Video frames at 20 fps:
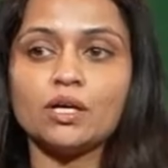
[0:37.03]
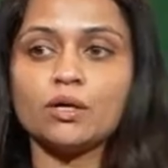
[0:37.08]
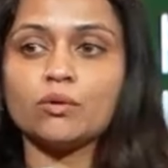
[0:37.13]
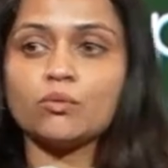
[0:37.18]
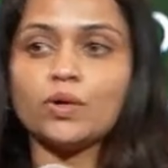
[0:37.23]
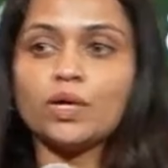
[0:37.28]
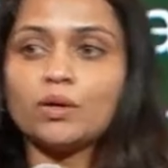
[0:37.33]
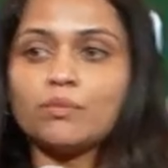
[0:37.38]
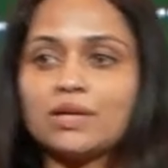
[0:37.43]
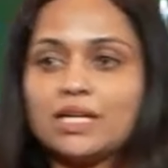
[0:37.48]

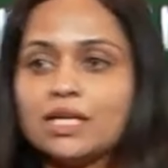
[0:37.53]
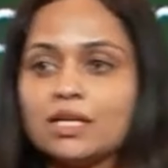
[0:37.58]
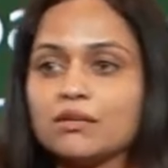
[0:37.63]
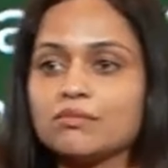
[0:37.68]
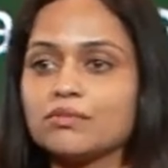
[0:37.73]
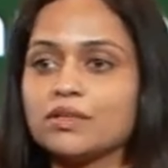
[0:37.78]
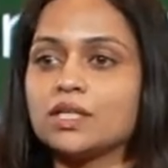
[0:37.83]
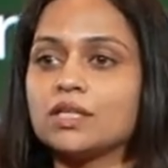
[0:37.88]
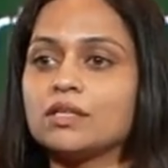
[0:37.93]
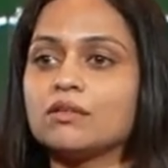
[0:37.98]
We
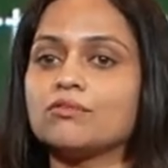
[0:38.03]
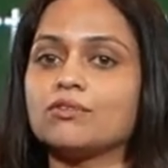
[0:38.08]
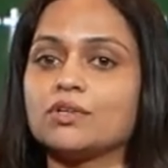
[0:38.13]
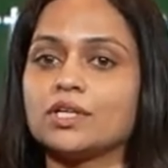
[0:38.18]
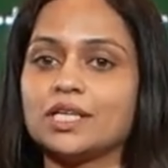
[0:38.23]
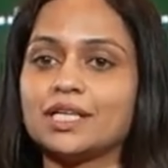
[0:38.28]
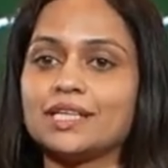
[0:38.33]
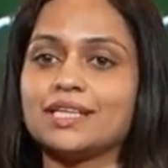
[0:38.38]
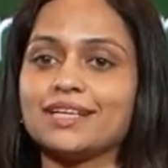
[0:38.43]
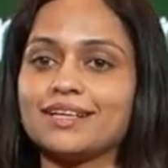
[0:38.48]
believe in
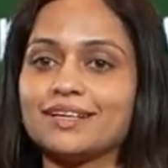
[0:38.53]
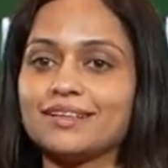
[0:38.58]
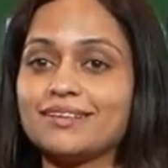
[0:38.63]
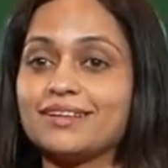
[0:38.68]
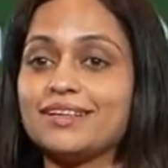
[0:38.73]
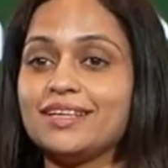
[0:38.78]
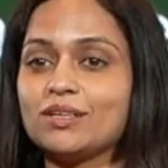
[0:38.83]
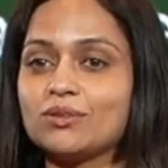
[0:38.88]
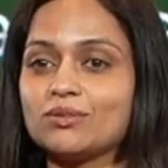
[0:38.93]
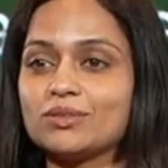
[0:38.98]
really taking the
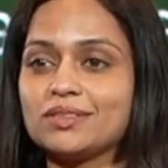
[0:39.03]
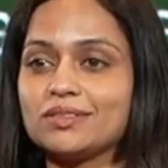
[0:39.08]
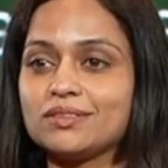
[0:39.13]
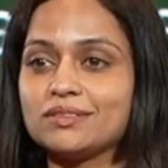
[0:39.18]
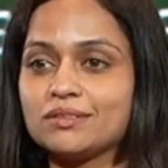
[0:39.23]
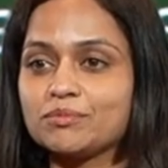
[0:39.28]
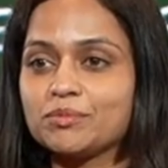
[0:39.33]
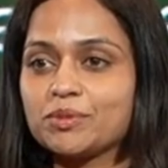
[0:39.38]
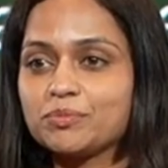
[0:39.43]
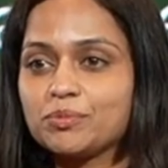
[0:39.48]

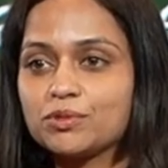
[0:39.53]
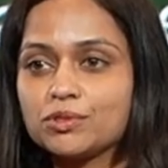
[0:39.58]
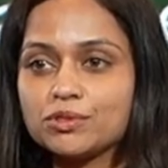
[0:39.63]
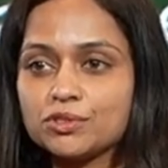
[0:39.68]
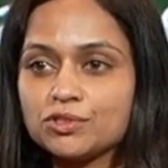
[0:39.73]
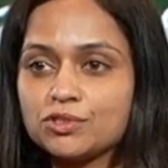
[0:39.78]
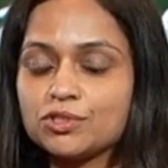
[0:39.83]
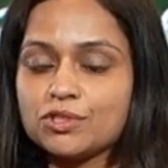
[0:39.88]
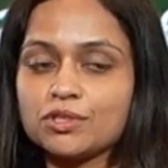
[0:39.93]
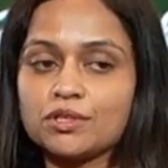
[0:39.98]
ecosystem
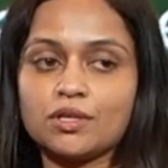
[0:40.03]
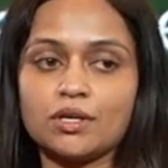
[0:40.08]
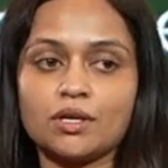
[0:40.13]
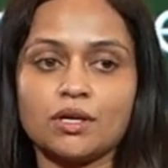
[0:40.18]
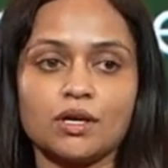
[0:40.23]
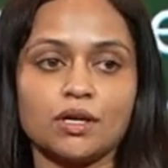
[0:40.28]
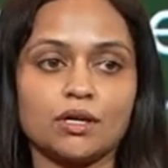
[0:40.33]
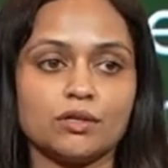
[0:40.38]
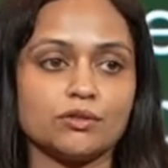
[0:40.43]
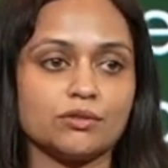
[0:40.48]
approach
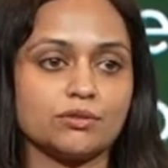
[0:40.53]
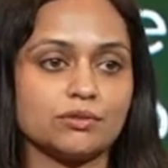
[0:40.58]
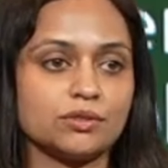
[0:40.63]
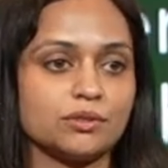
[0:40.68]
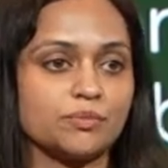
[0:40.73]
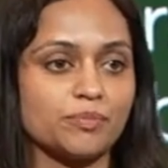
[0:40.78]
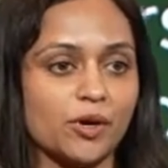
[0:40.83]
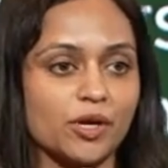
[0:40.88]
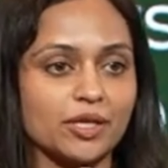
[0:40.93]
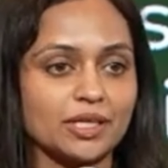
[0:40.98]
to
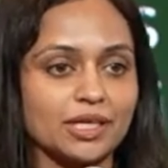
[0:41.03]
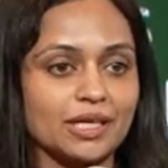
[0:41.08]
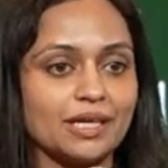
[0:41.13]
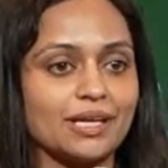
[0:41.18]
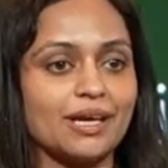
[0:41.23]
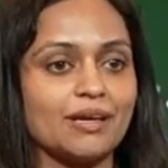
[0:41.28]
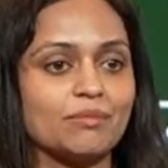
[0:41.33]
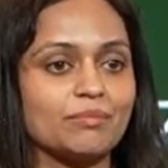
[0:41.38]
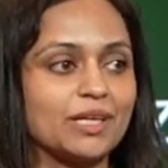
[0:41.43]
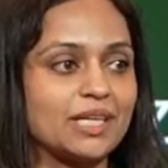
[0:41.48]
supporting
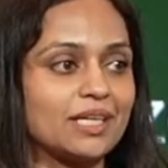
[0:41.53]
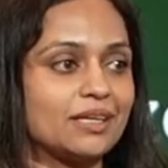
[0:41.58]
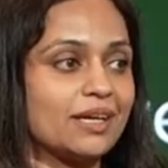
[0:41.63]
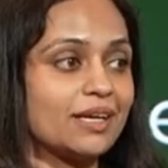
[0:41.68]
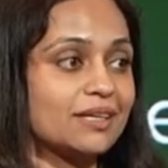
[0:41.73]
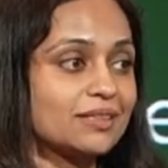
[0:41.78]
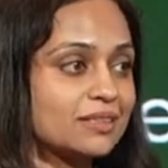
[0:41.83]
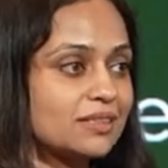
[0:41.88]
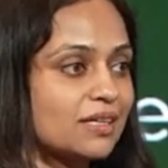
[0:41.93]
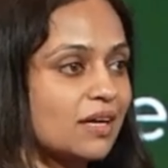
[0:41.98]
climate
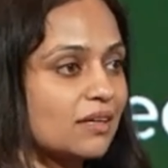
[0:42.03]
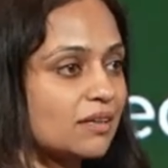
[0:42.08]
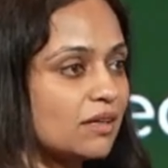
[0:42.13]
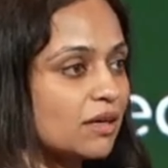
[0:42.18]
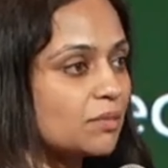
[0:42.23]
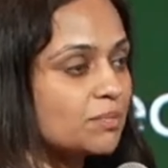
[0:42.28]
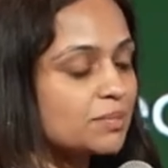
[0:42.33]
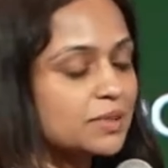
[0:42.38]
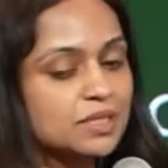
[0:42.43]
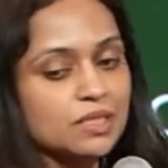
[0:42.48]
tech
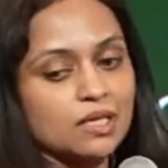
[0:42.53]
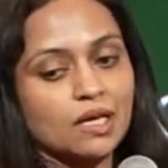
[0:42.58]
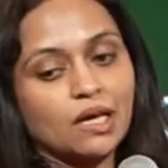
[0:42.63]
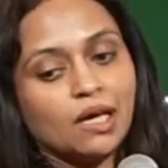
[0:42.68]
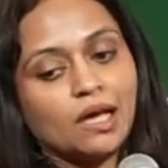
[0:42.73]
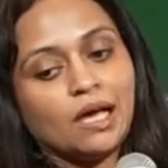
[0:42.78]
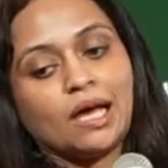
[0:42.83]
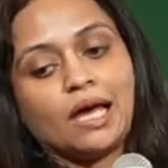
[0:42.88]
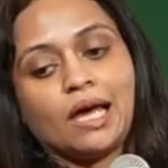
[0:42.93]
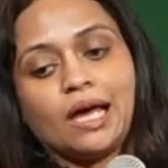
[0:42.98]
startups.
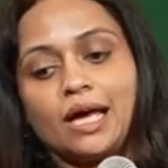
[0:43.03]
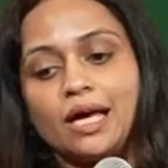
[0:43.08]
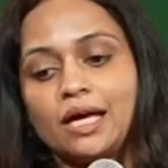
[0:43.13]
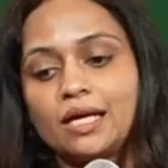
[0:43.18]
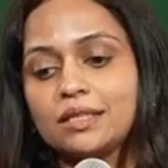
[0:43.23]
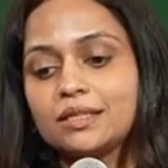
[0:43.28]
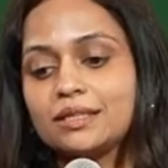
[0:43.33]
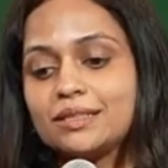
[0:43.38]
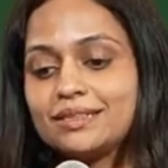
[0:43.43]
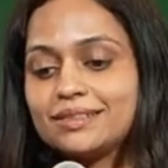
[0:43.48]

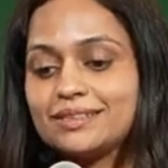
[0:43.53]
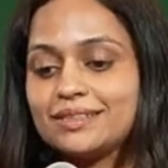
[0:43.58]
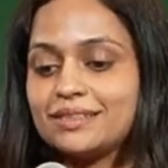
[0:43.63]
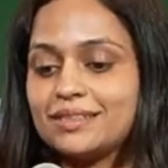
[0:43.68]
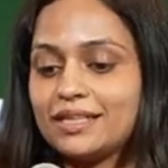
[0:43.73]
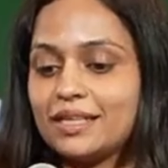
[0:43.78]
And this is the